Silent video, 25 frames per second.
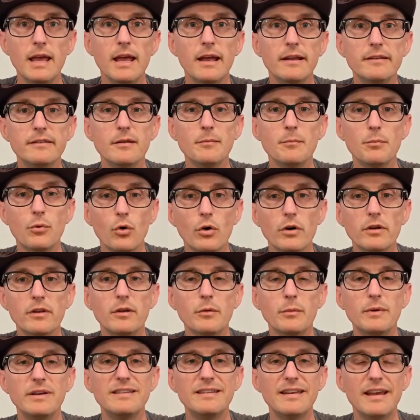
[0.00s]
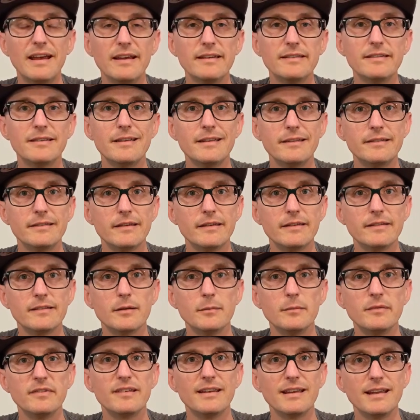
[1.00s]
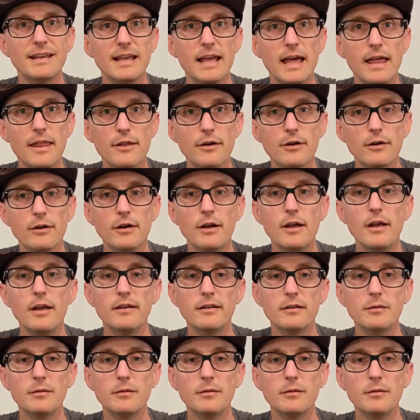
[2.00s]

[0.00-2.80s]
it's important that we test the systems together